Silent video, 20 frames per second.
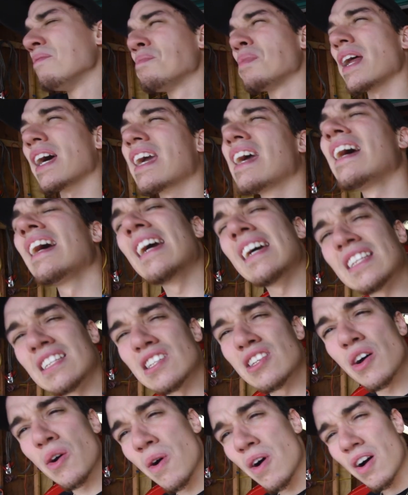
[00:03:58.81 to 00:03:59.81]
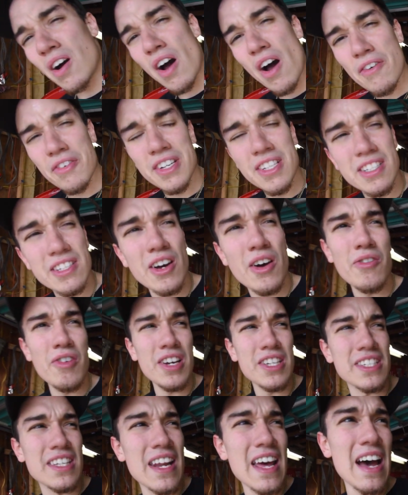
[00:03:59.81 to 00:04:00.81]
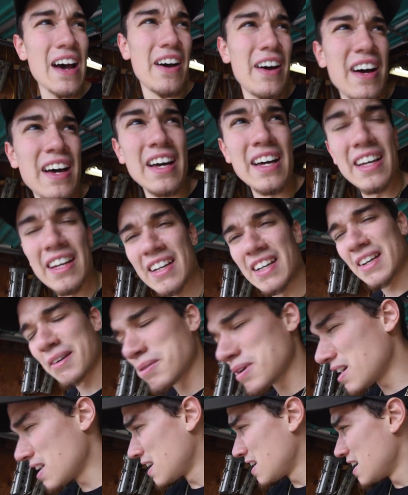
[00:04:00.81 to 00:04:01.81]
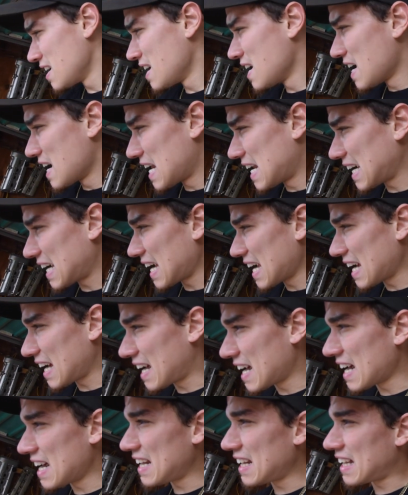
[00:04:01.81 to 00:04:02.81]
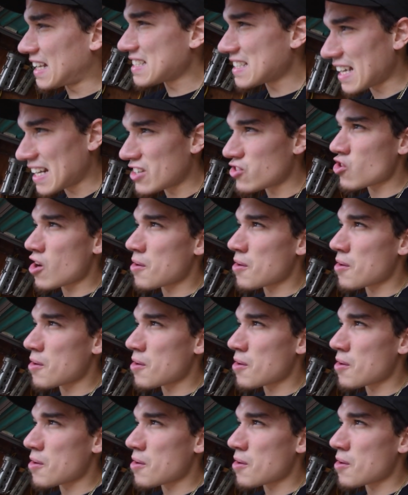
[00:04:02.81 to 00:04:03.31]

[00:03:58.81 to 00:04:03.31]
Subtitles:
I can't get the tow hook off because it's all rusted out. And I can't cut it because I got to